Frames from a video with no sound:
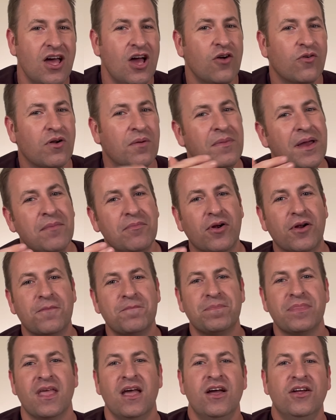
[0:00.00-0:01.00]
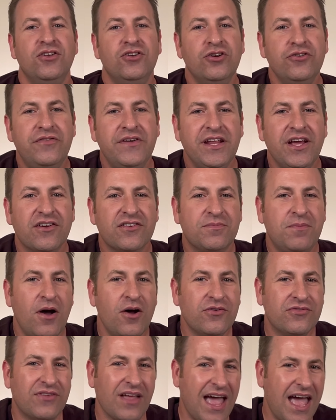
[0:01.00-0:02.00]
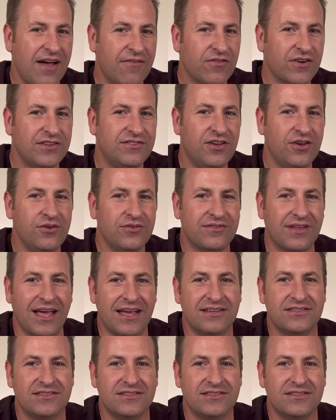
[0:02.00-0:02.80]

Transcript: Remember, new videos post every Tuesday,